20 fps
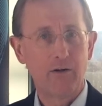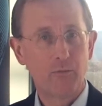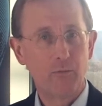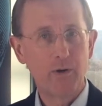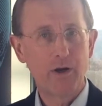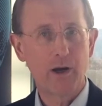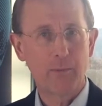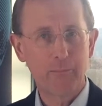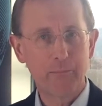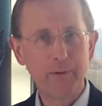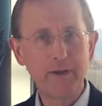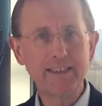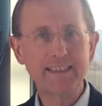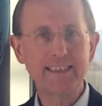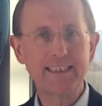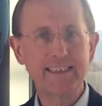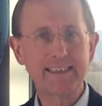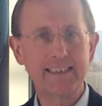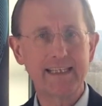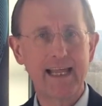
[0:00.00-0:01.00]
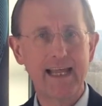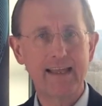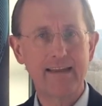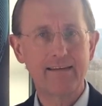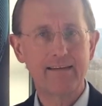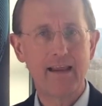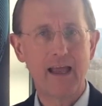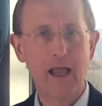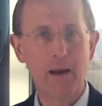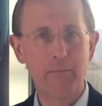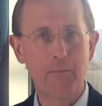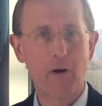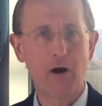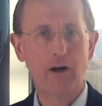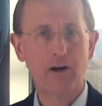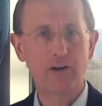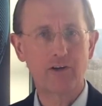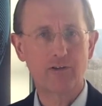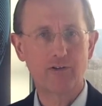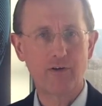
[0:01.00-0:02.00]
We are business-led and
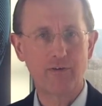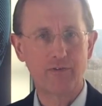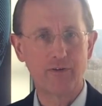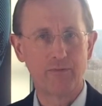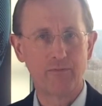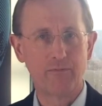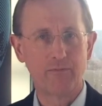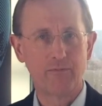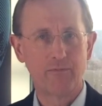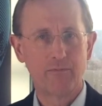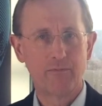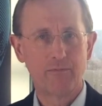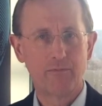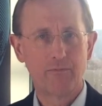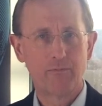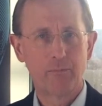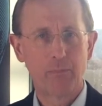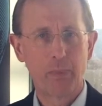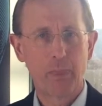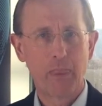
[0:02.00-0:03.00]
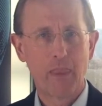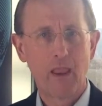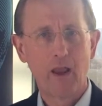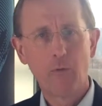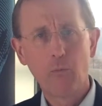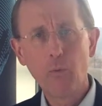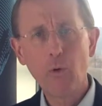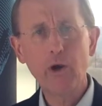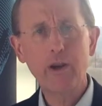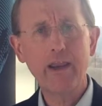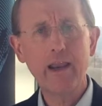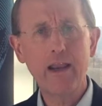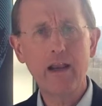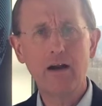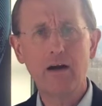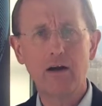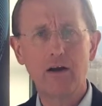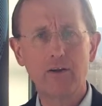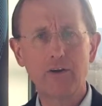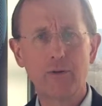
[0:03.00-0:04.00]
market-driven
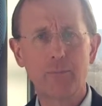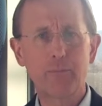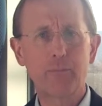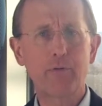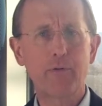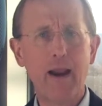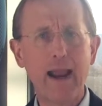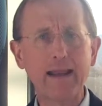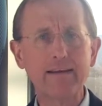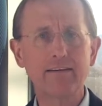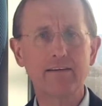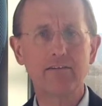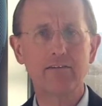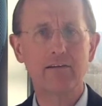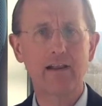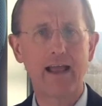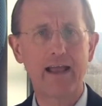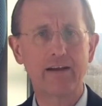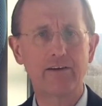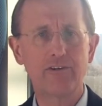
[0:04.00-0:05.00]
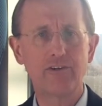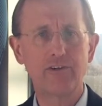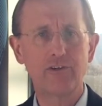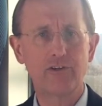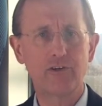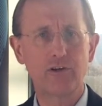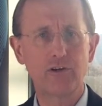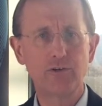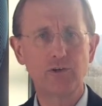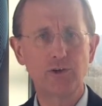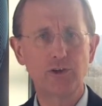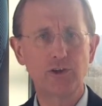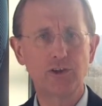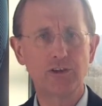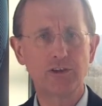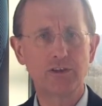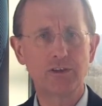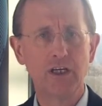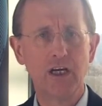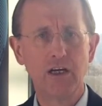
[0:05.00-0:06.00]
working on the practical energy
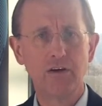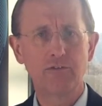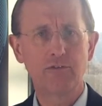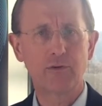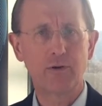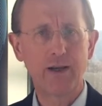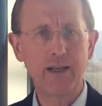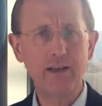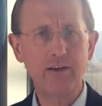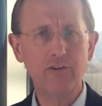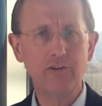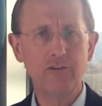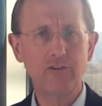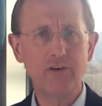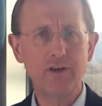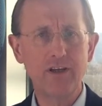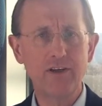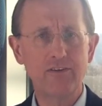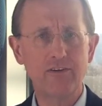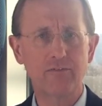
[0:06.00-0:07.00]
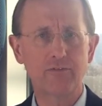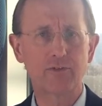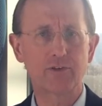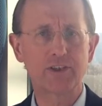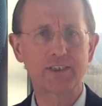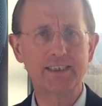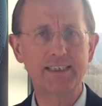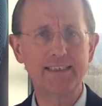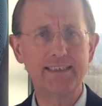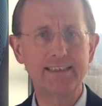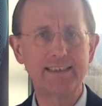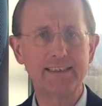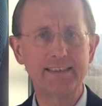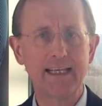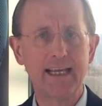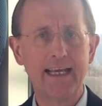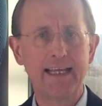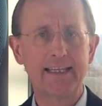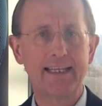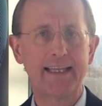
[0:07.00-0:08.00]
solutions for industries and for cities
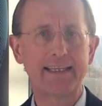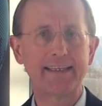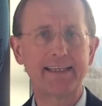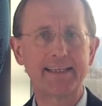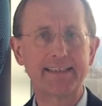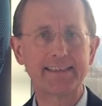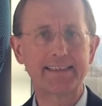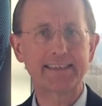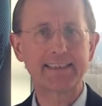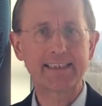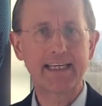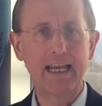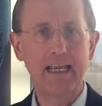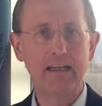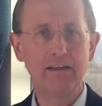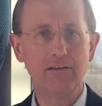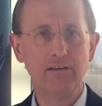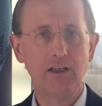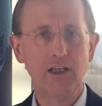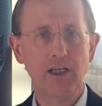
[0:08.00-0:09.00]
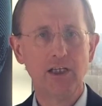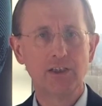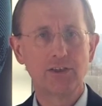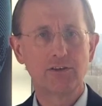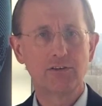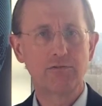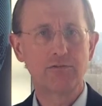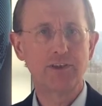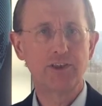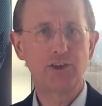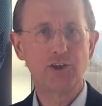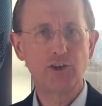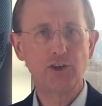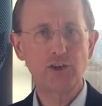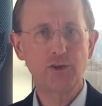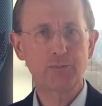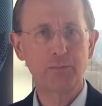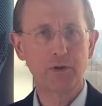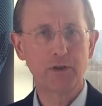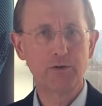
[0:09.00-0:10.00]
that can scale to
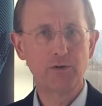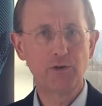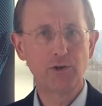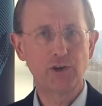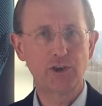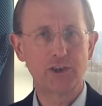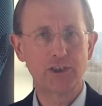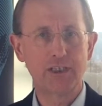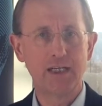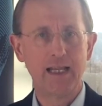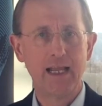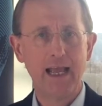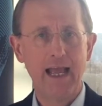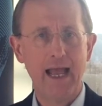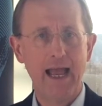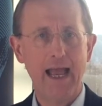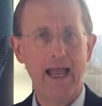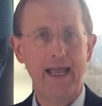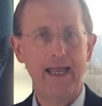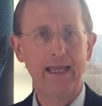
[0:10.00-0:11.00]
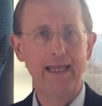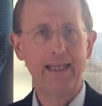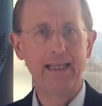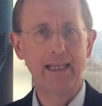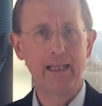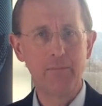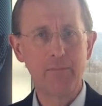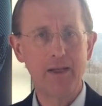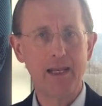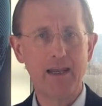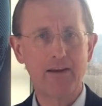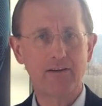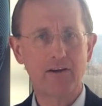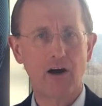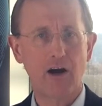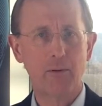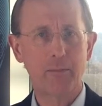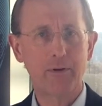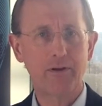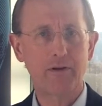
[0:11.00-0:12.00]
reduce pollution, eliminate
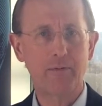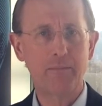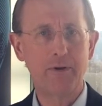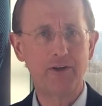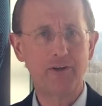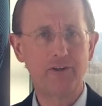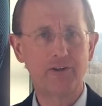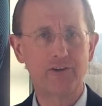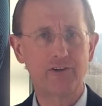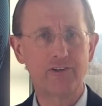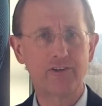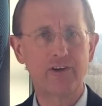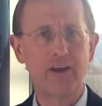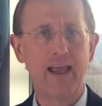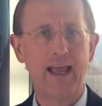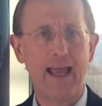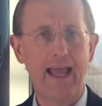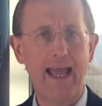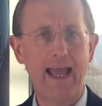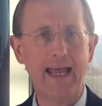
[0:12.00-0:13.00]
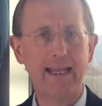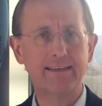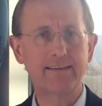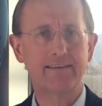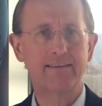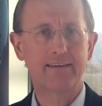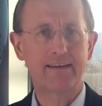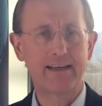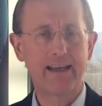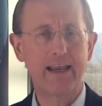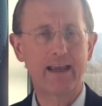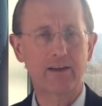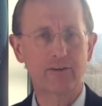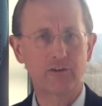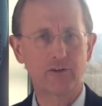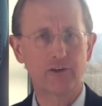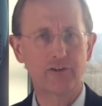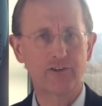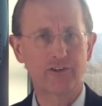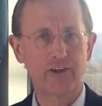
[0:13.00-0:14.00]
carbon emissions at
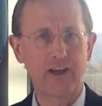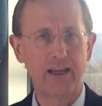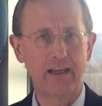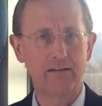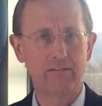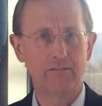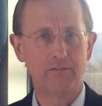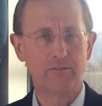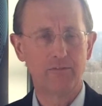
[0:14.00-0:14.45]
gigaton scale.